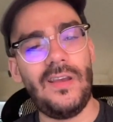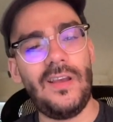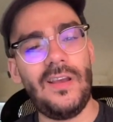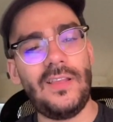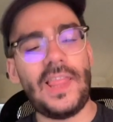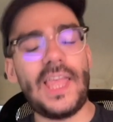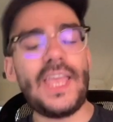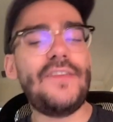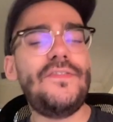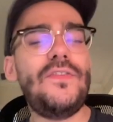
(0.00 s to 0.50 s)

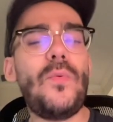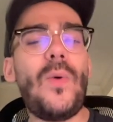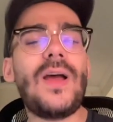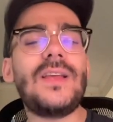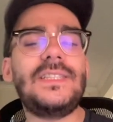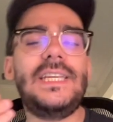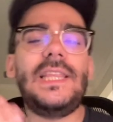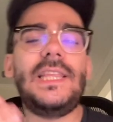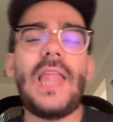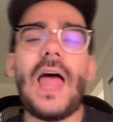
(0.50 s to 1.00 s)
Like if you want
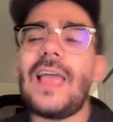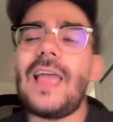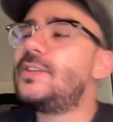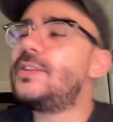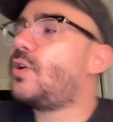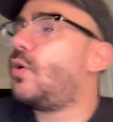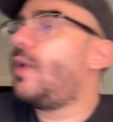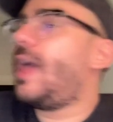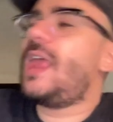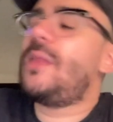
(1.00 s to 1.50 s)
to see lions,
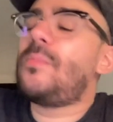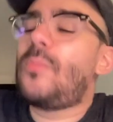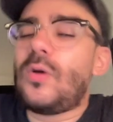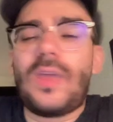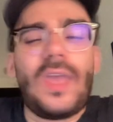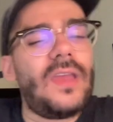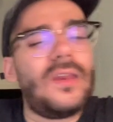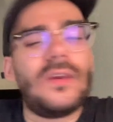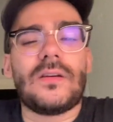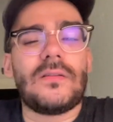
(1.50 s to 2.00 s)
go to Animal
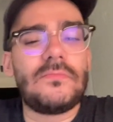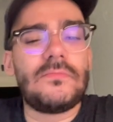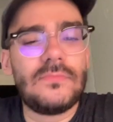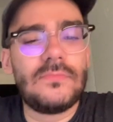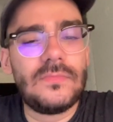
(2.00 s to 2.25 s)
Kingdom.